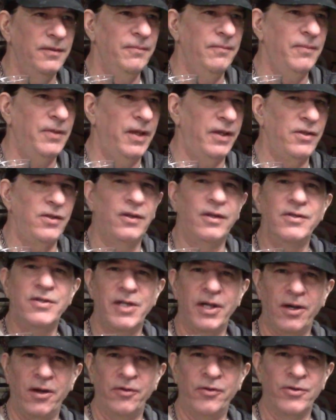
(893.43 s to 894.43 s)
Yeah, you can
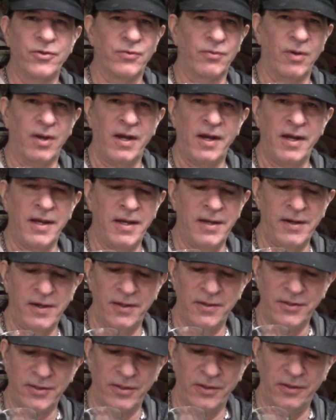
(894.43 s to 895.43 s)
tell there's rye in
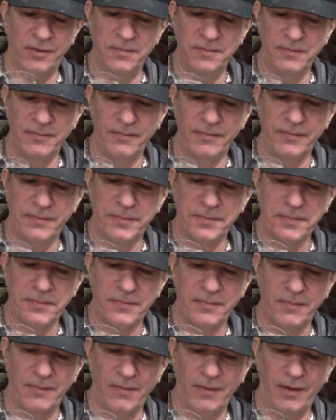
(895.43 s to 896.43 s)
it, so
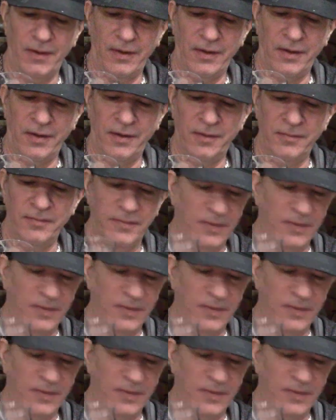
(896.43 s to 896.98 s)
a